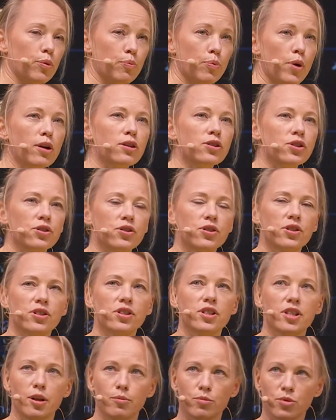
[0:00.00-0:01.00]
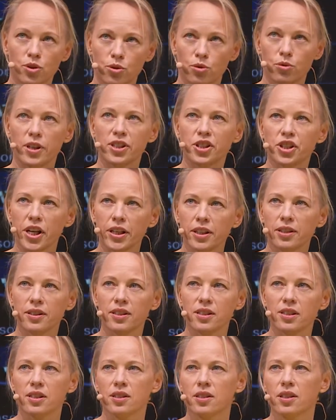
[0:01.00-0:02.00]
propulsion systems to eject
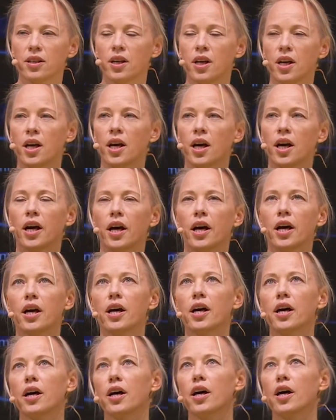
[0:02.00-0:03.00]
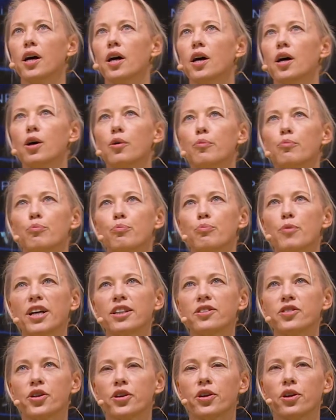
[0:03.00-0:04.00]
this
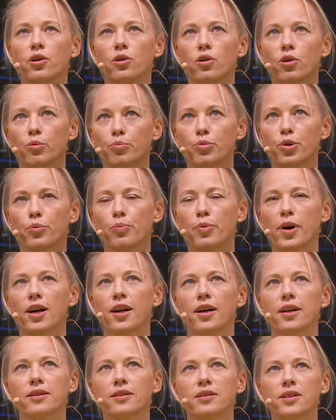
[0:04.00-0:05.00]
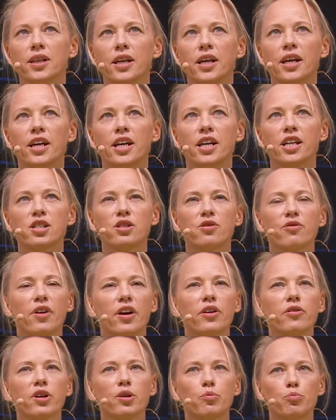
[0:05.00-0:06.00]
matter or propellant is
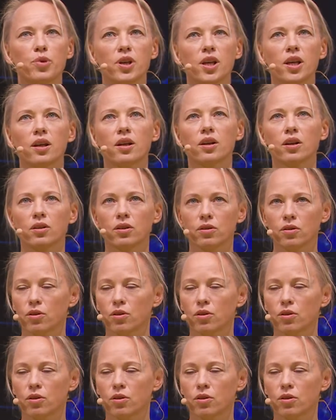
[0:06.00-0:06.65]
very big